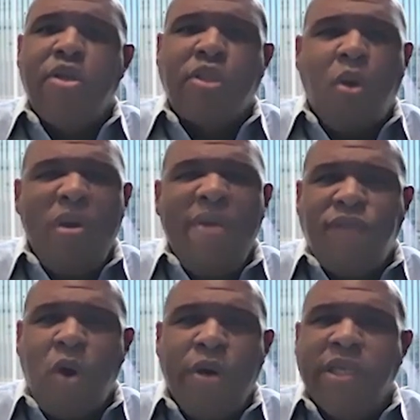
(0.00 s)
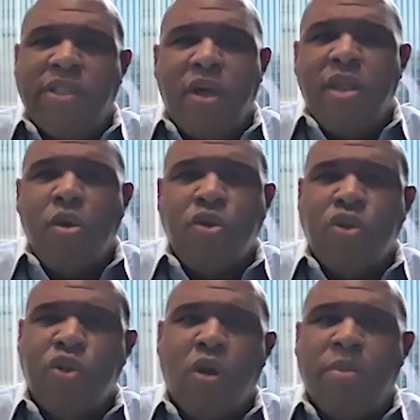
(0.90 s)
So we focus on those
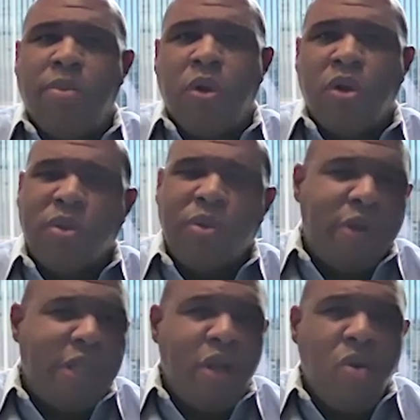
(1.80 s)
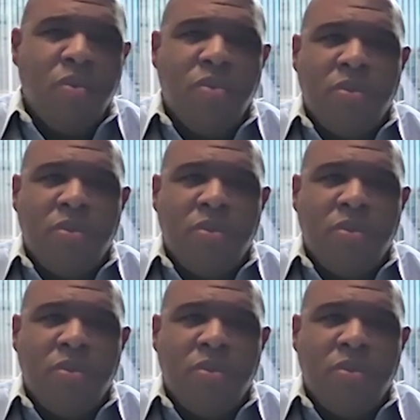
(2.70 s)
charter brokers. We really don't,